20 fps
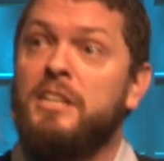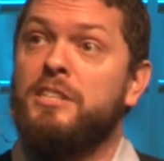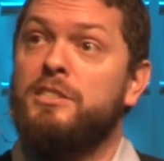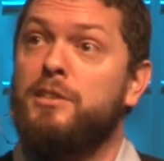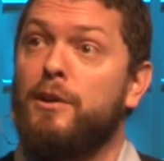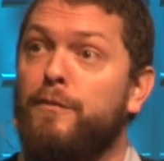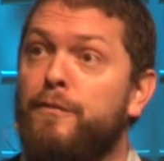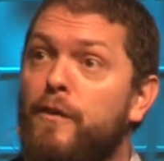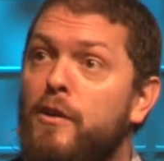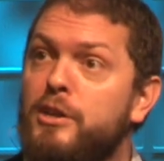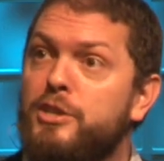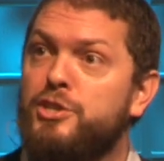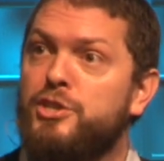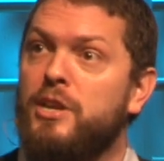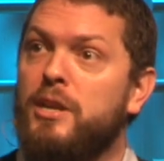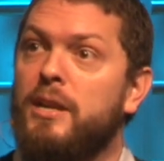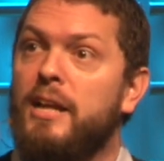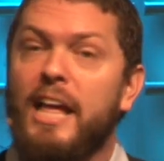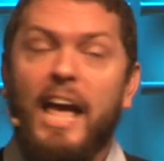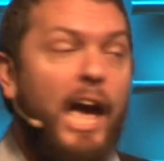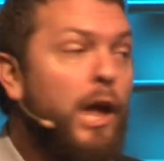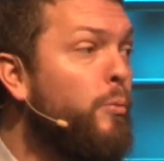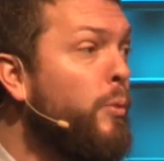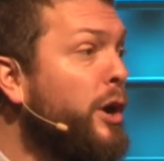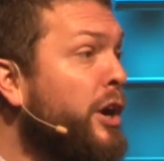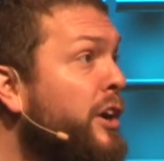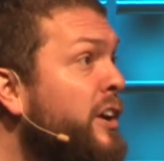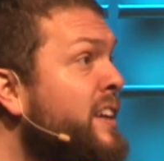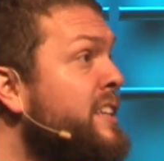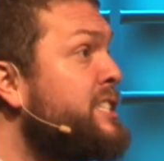to function. And we
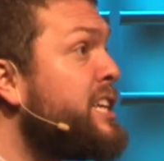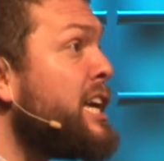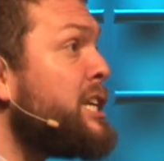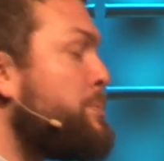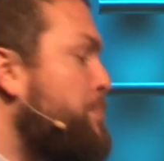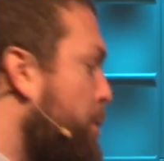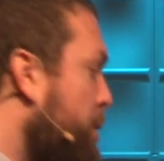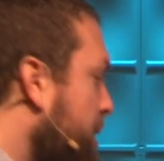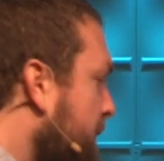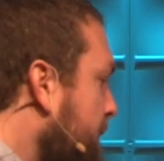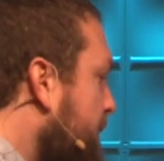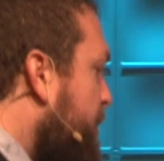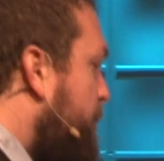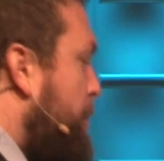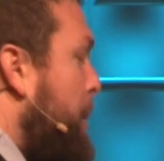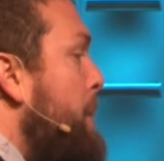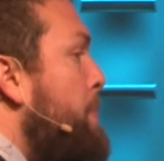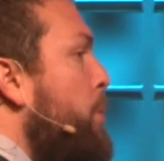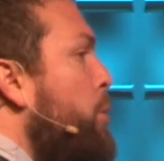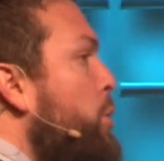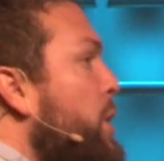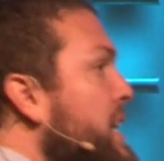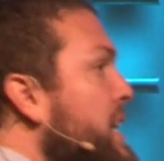are in desperate need of people who